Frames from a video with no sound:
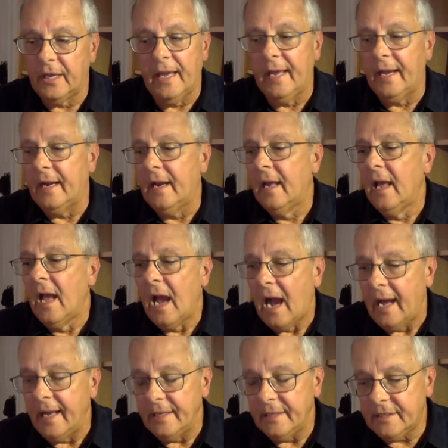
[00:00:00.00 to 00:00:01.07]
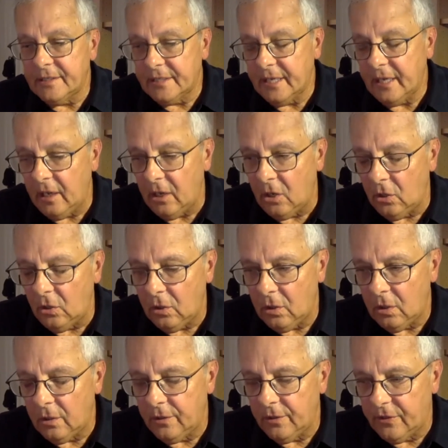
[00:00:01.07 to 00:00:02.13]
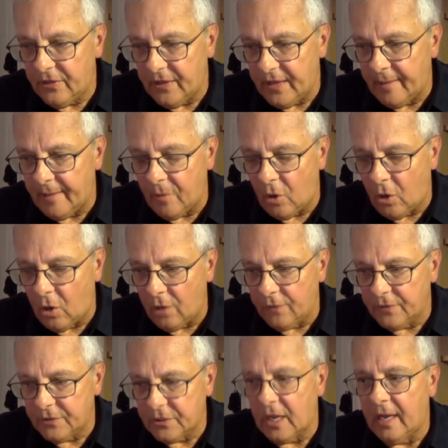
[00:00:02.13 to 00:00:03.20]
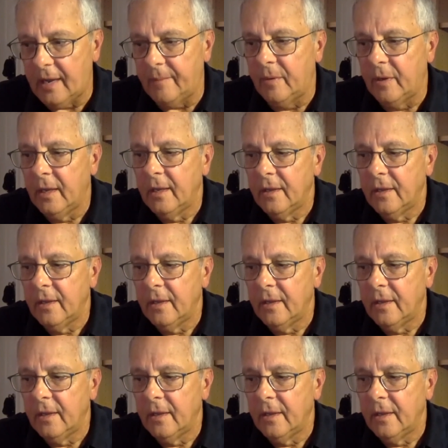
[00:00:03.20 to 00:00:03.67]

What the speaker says: And I tell them all the time